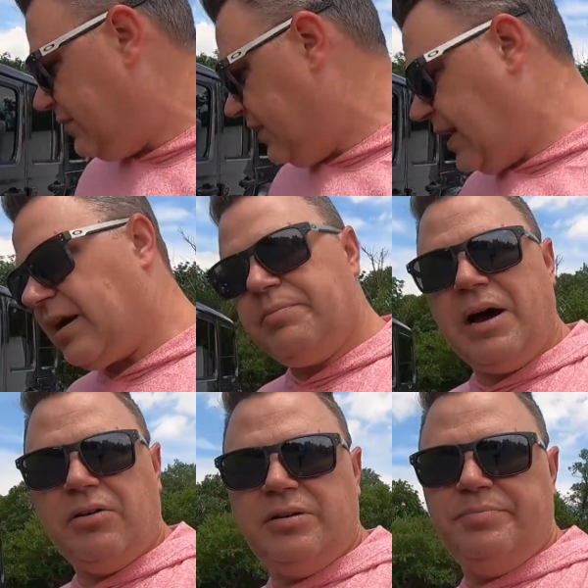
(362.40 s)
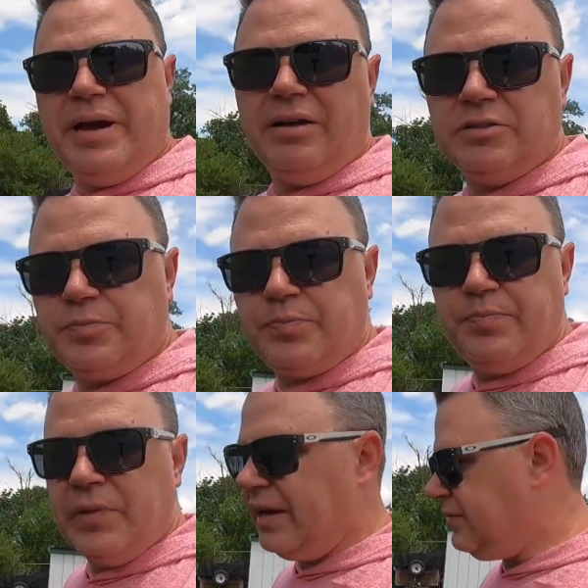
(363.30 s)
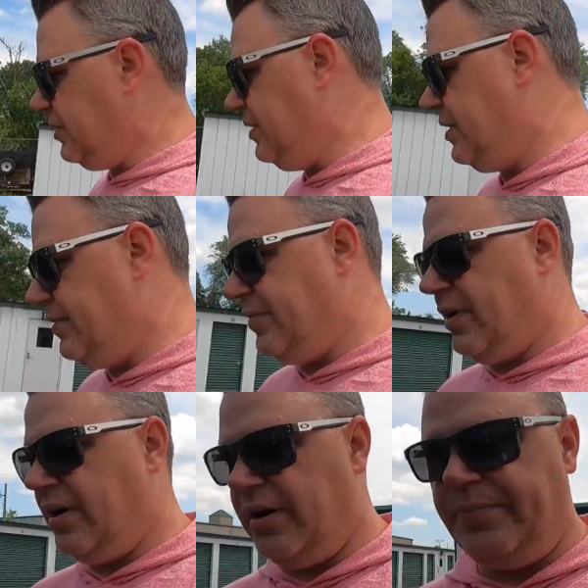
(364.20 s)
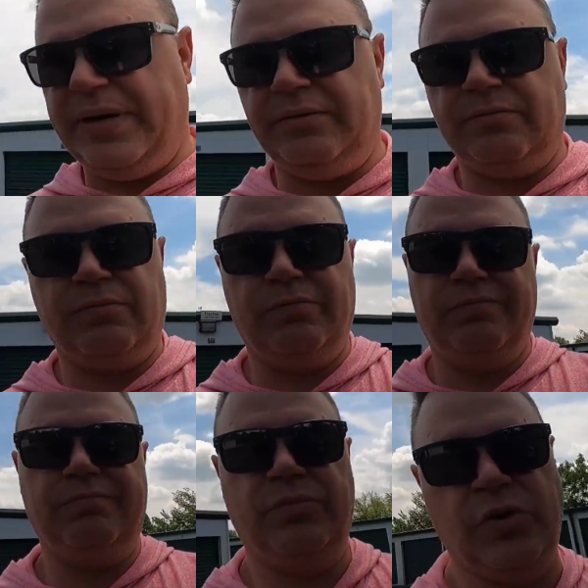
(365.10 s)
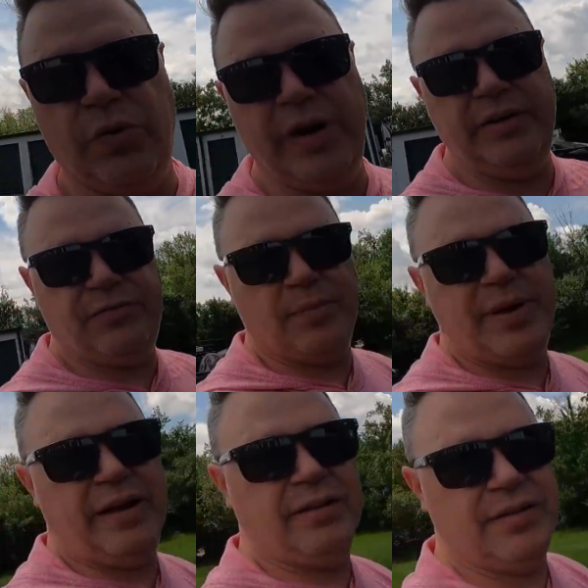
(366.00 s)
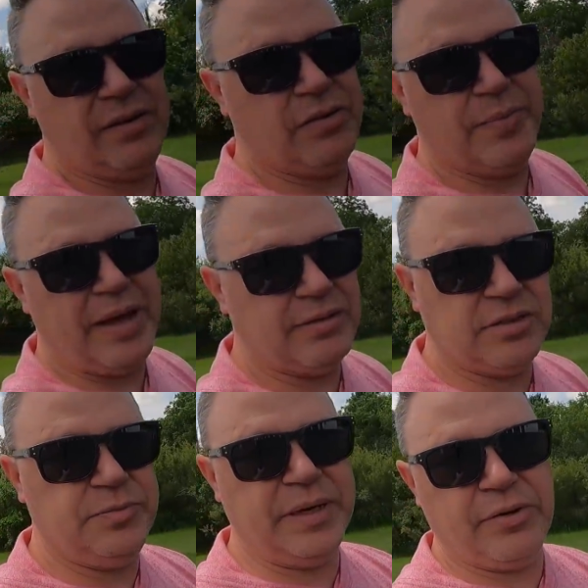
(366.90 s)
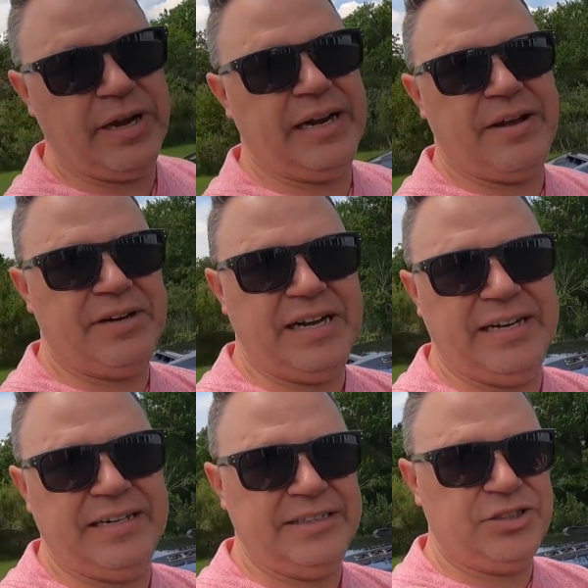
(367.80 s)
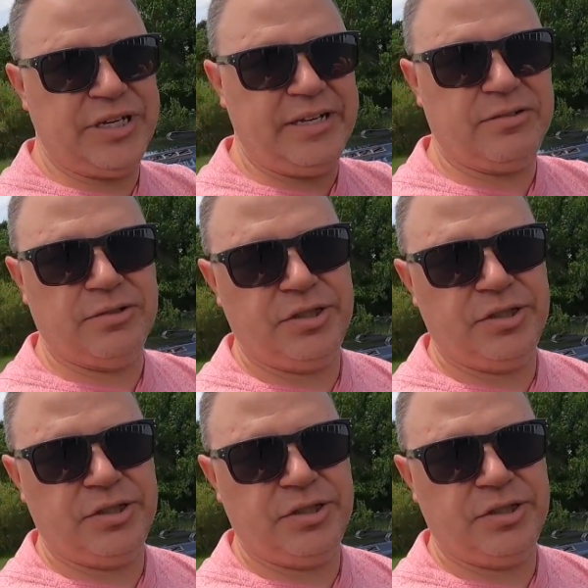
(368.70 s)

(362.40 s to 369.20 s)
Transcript: that, they got them mounted and balanced nicely. They've been great for balance. You know, the balance has been great. Haven't had any shakes or